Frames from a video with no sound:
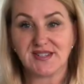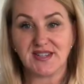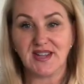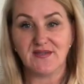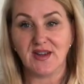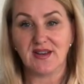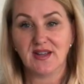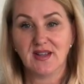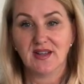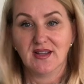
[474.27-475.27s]
to even,
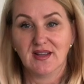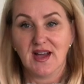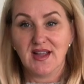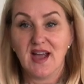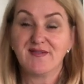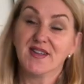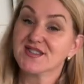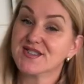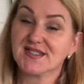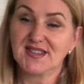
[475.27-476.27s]
I
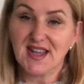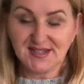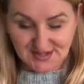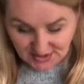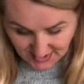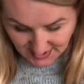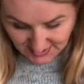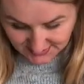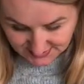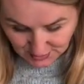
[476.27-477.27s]
finished this
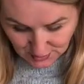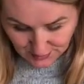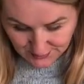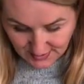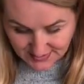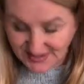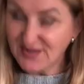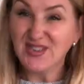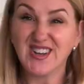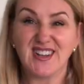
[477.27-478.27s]
yesterday, so I
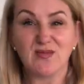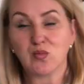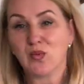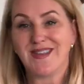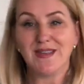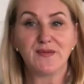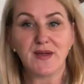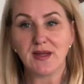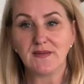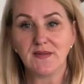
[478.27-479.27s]
didn't really weave
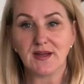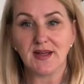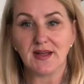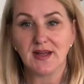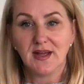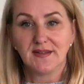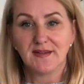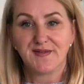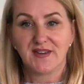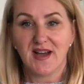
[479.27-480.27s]
in the
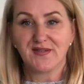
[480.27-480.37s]
fluff.